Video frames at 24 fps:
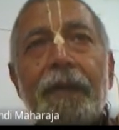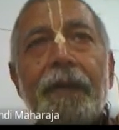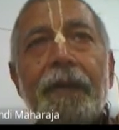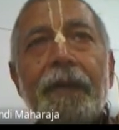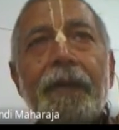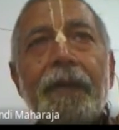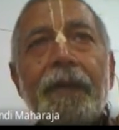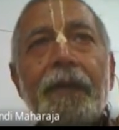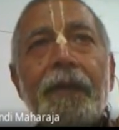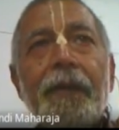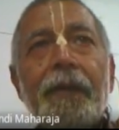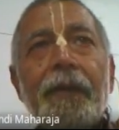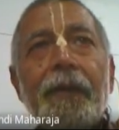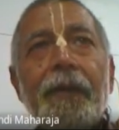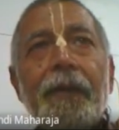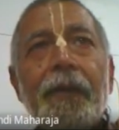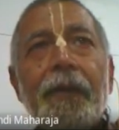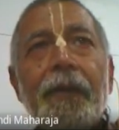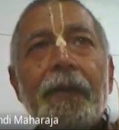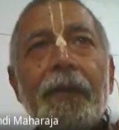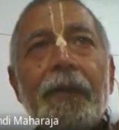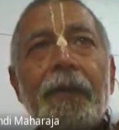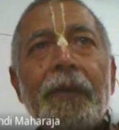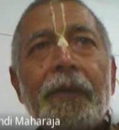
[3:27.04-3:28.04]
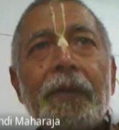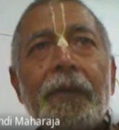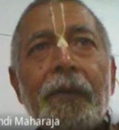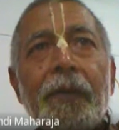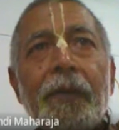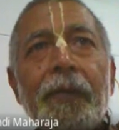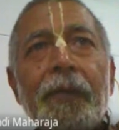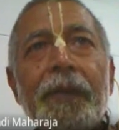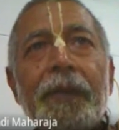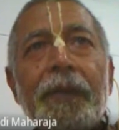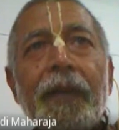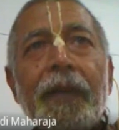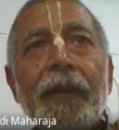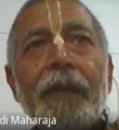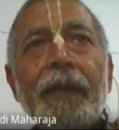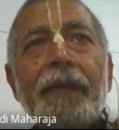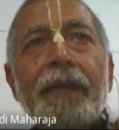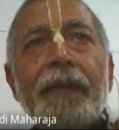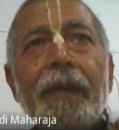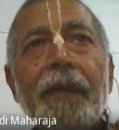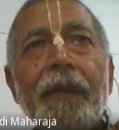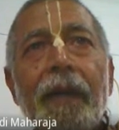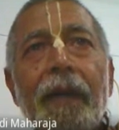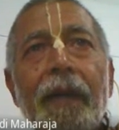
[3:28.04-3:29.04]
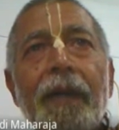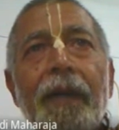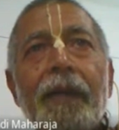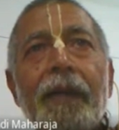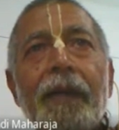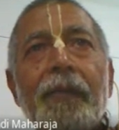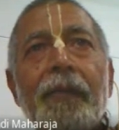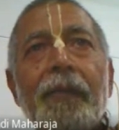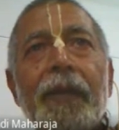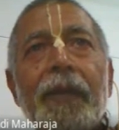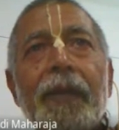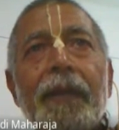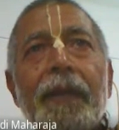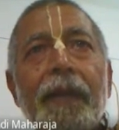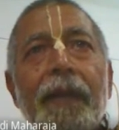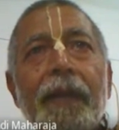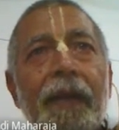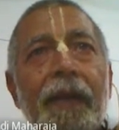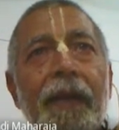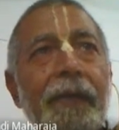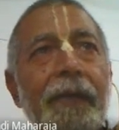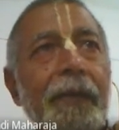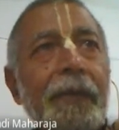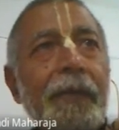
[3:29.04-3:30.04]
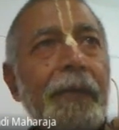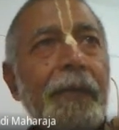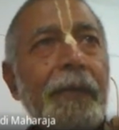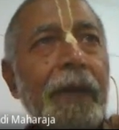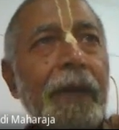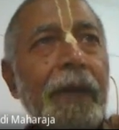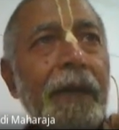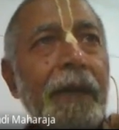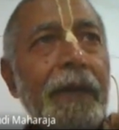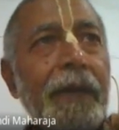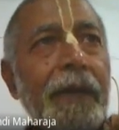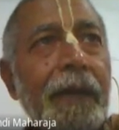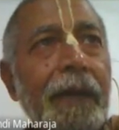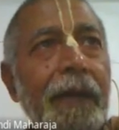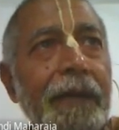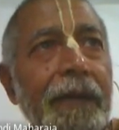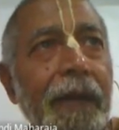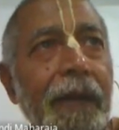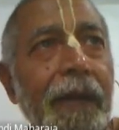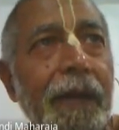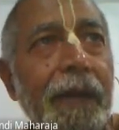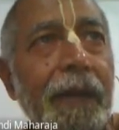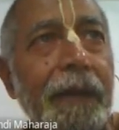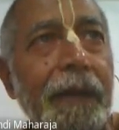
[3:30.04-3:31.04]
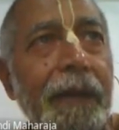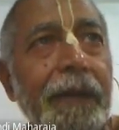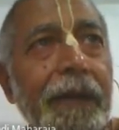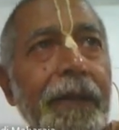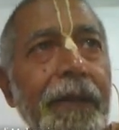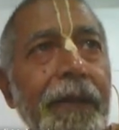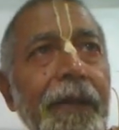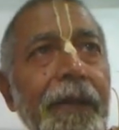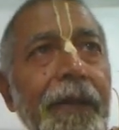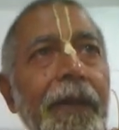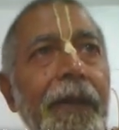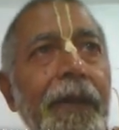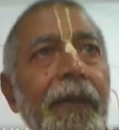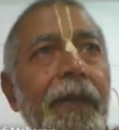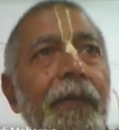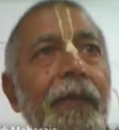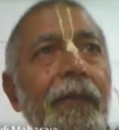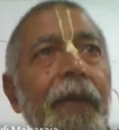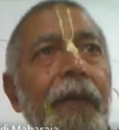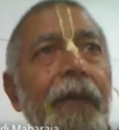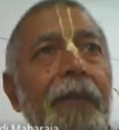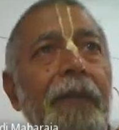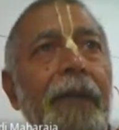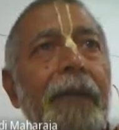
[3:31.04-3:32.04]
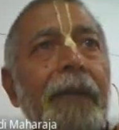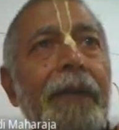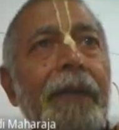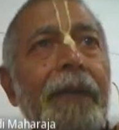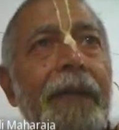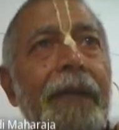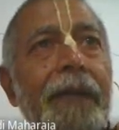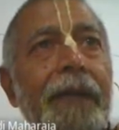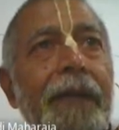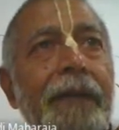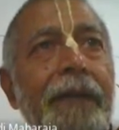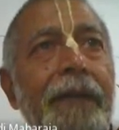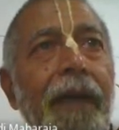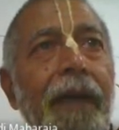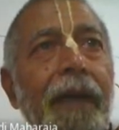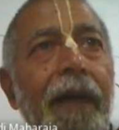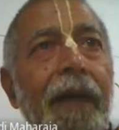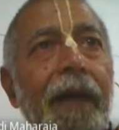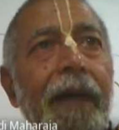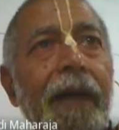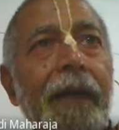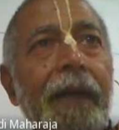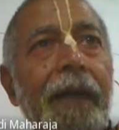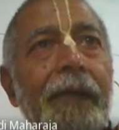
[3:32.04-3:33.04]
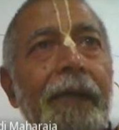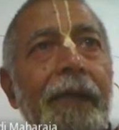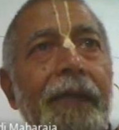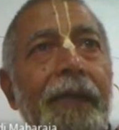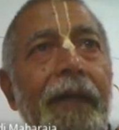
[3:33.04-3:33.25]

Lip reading: O Govinda, the Lord of my life, Prananatha, when my death arrives and